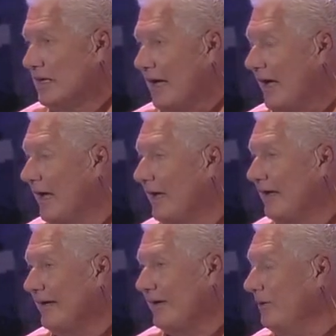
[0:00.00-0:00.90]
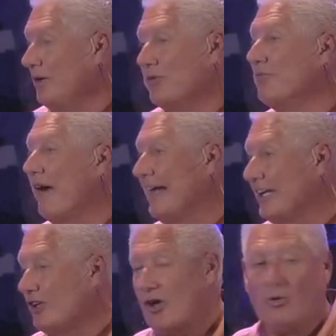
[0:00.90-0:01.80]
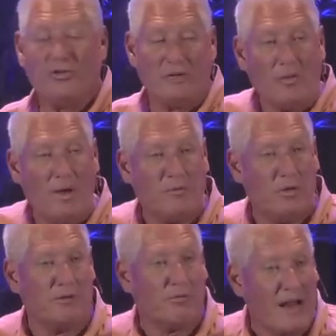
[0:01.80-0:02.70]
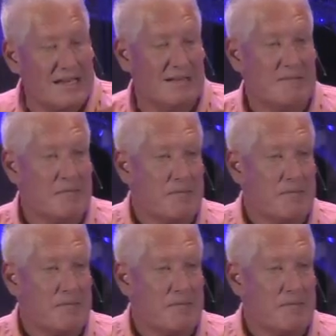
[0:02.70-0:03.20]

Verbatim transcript: Uh, he, he was invited to go, so he went with a friend.